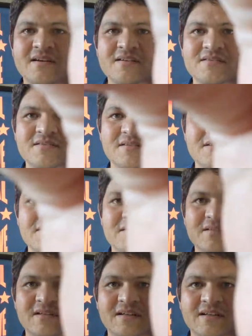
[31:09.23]

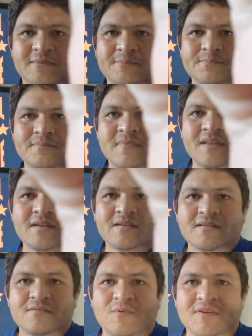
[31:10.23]
So,
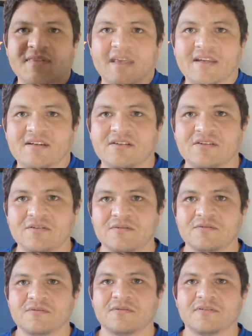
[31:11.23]
what they
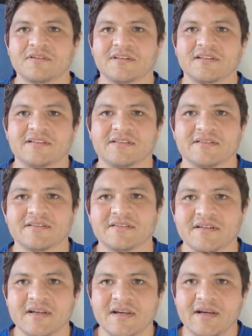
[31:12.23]
do is
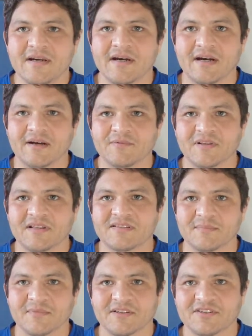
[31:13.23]
really
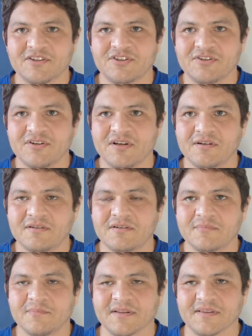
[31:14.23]
similar to judo,
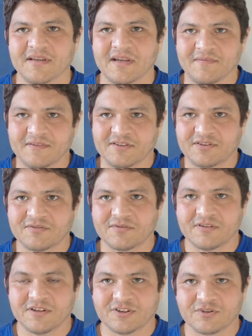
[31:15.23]
but they have
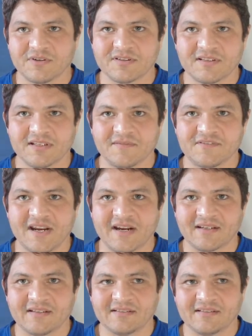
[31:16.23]
a short sleeve
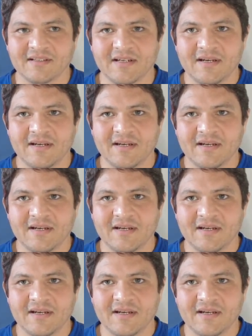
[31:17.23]
jacket.